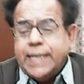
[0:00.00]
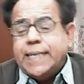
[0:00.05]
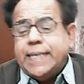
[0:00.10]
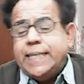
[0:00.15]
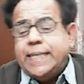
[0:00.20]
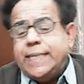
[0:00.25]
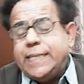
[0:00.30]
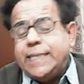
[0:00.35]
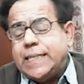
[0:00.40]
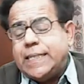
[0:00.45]

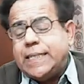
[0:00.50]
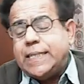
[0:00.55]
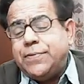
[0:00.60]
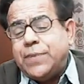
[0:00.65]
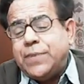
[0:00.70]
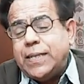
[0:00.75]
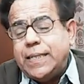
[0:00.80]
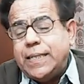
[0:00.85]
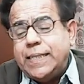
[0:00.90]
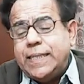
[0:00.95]
is
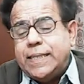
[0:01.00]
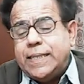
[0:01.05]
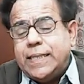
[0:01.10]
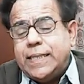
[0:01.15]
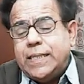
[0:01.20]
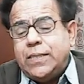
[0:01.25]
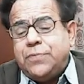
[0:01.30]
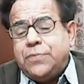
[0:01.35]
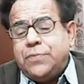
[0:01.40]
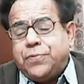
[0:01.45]
given in
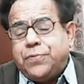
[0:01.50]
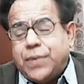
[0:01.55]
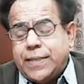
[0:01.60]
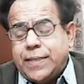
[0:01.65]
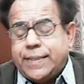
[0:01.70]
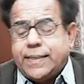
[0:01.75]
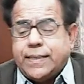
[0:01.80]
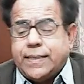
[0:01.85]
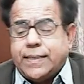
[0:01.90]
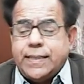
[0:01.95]
the first
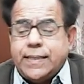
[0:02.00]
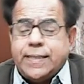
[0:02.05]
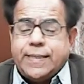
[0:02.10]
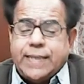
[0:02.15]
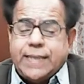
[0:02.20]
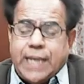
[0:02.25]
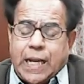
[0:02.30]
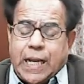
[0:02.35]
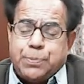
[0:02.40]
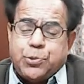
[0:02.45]

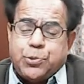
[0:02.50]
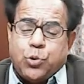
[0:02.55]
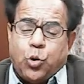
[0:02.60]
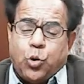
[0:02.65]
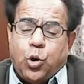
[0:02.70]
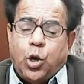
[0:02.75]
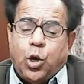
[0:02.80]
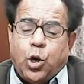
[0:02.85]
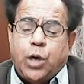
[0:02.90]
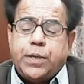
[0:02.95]

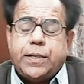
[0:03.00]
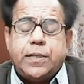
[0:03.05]
snapshot,